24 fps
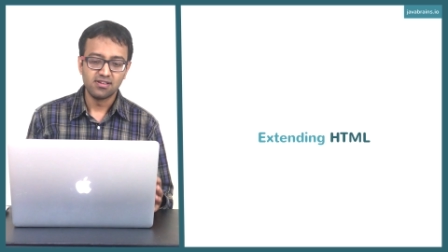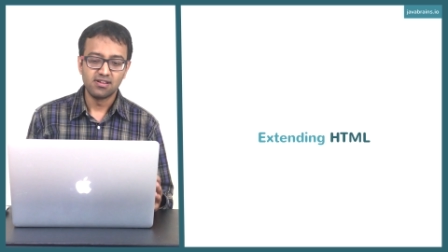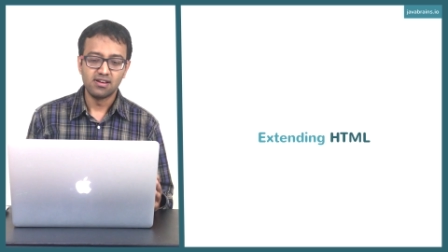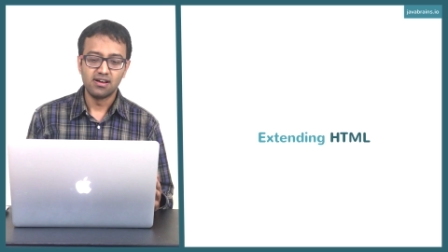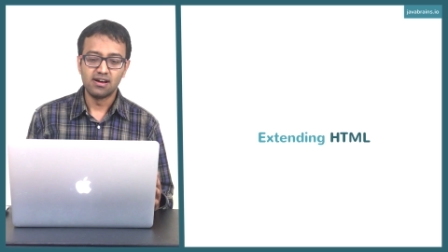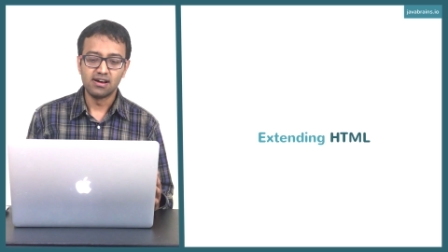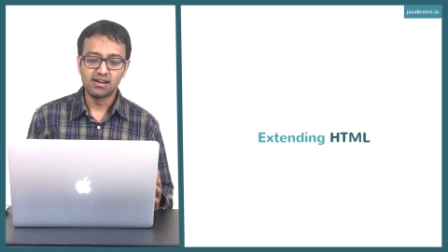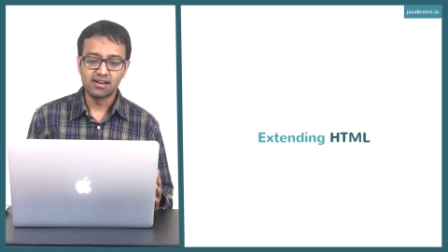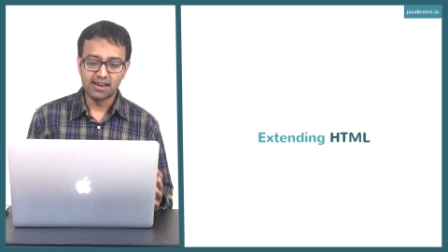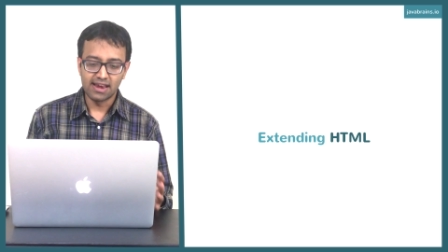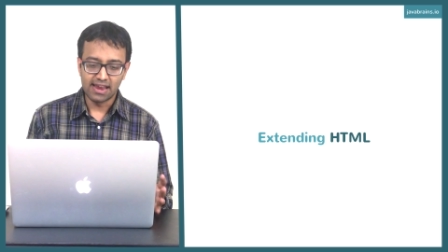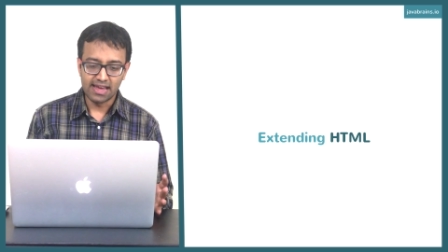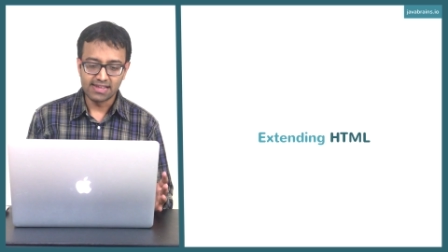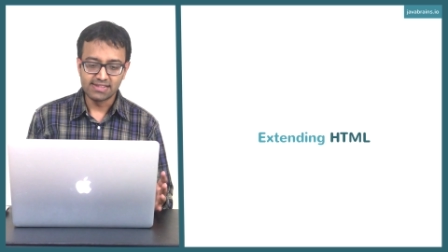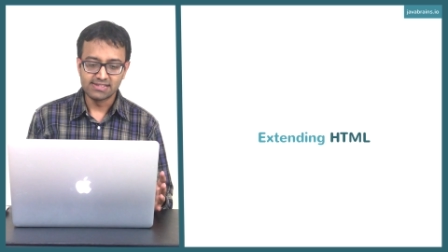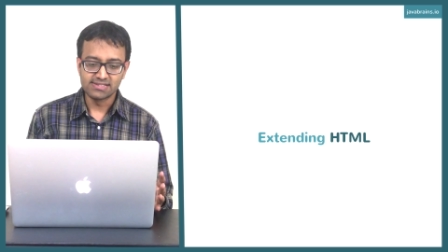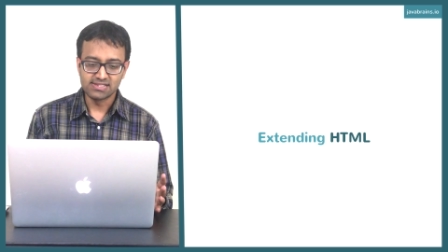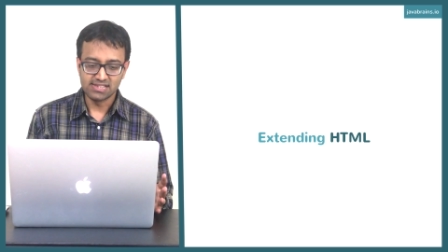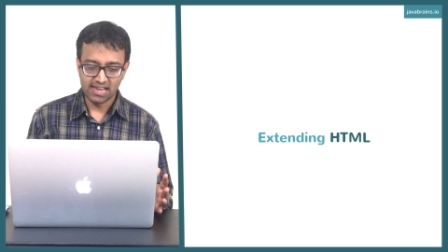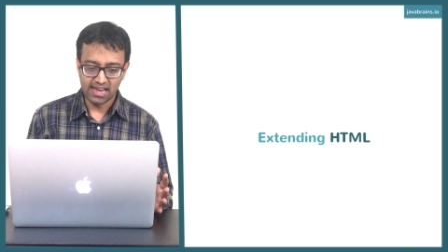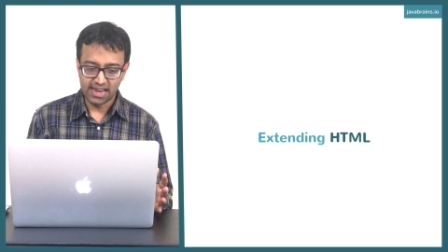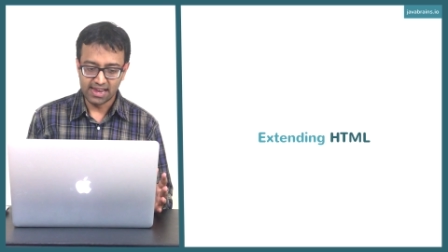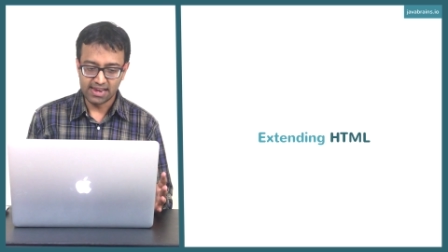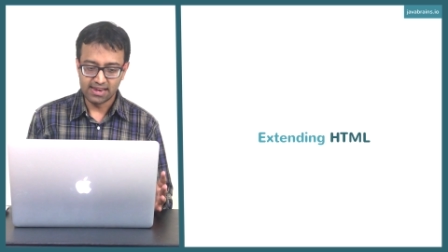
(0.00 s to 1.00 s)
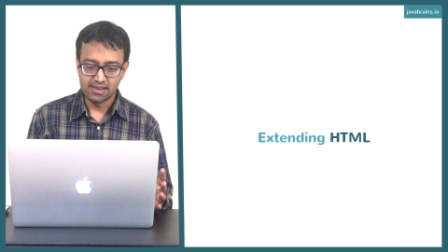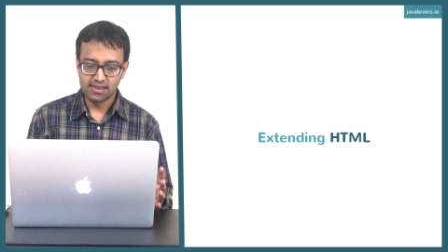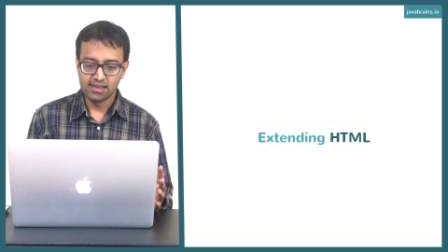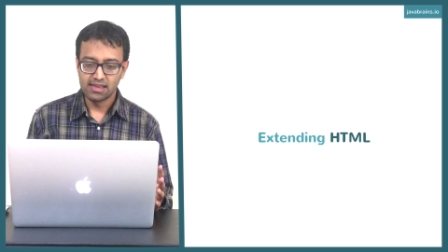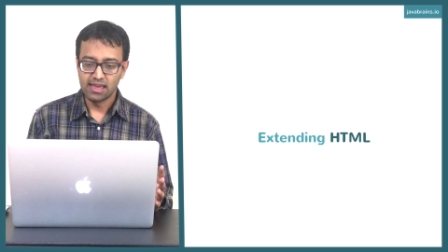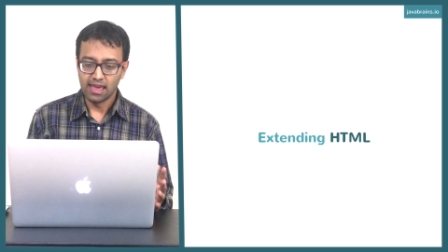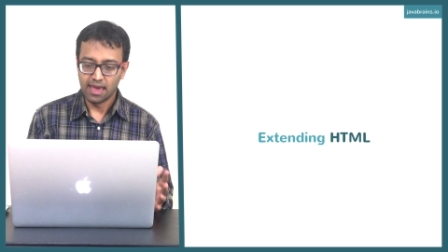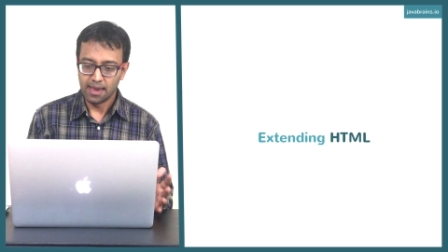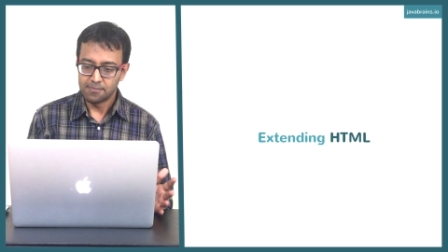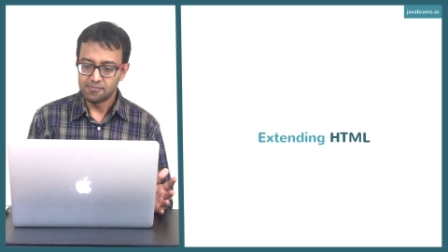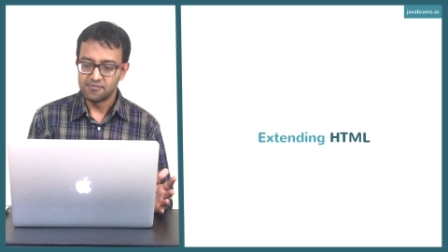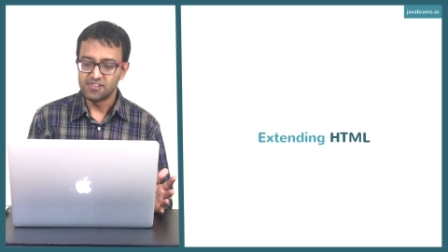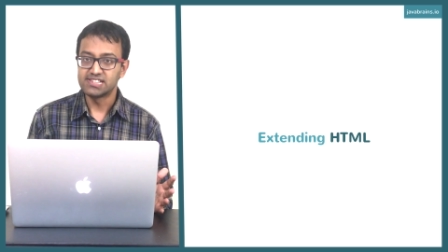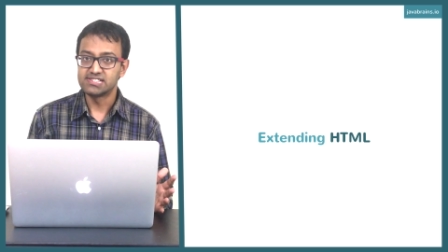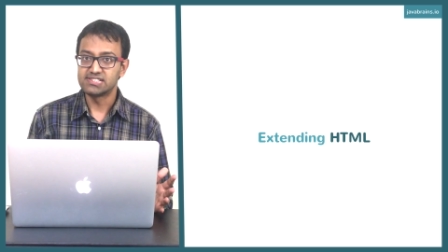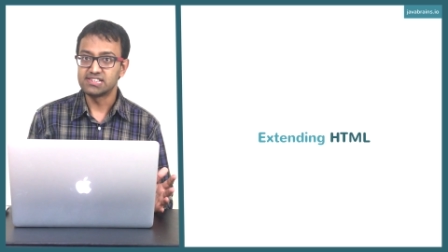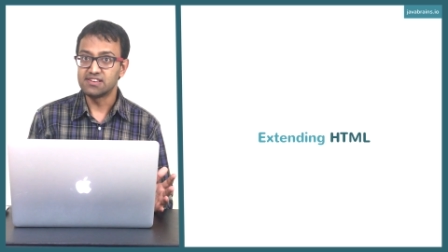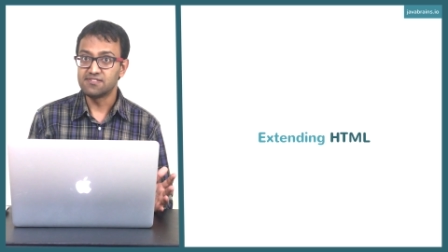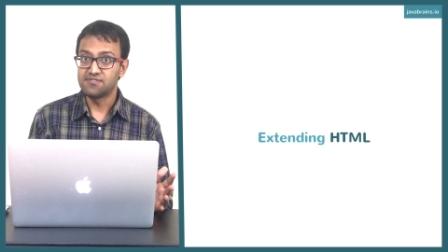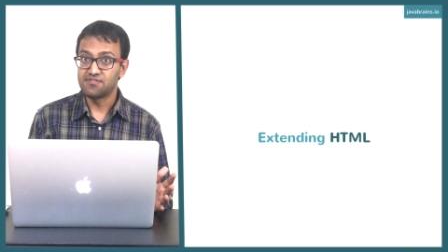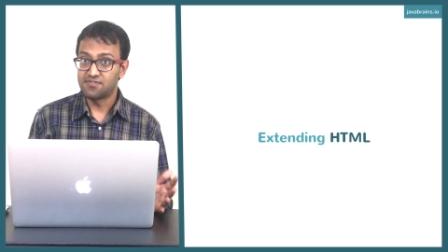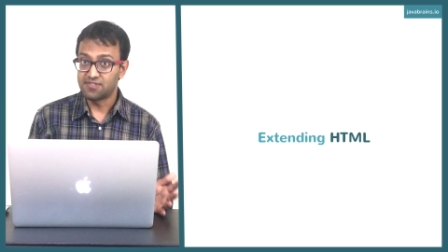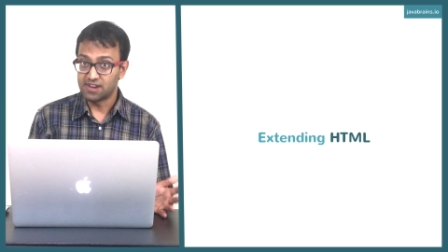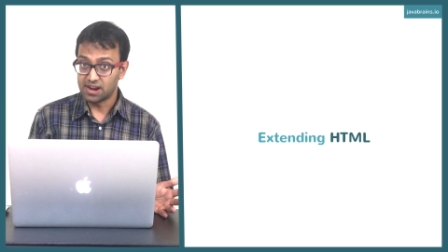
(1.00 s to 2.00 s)
a client-side
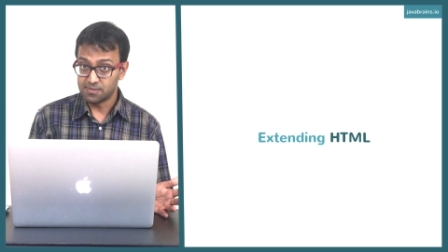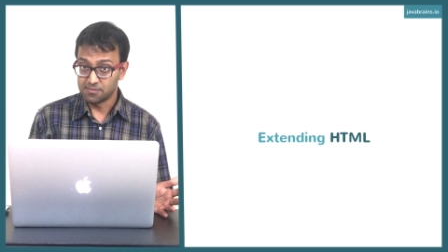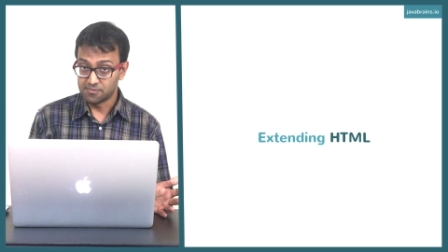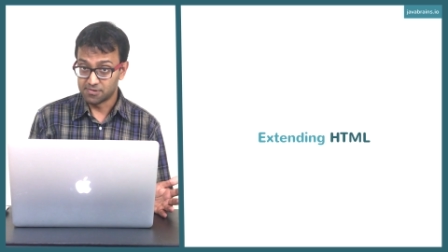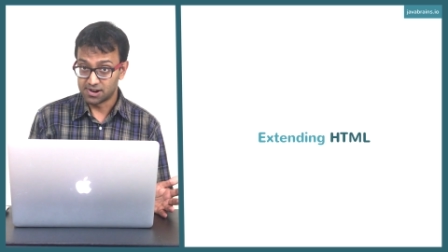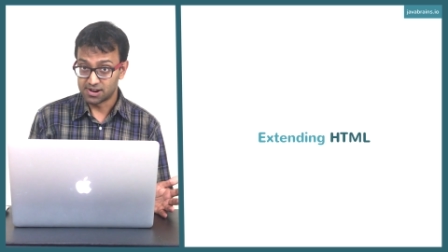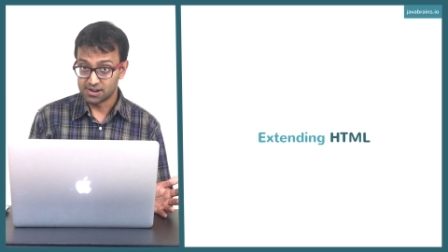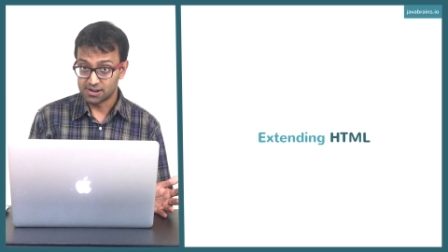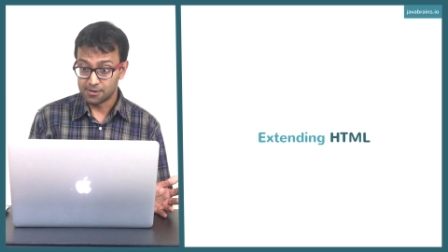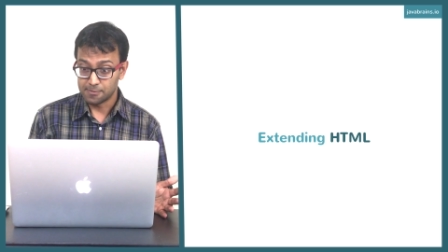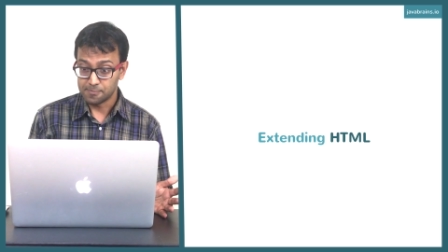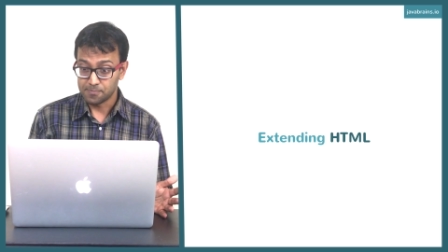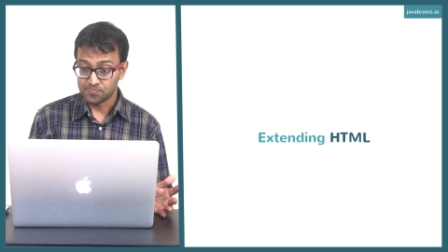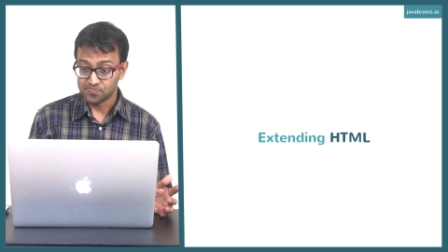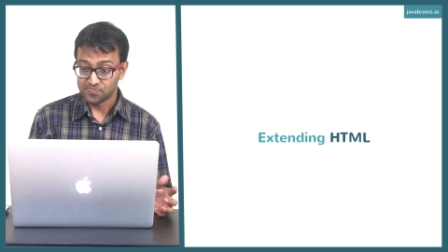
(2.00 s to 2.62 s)
MVC framework.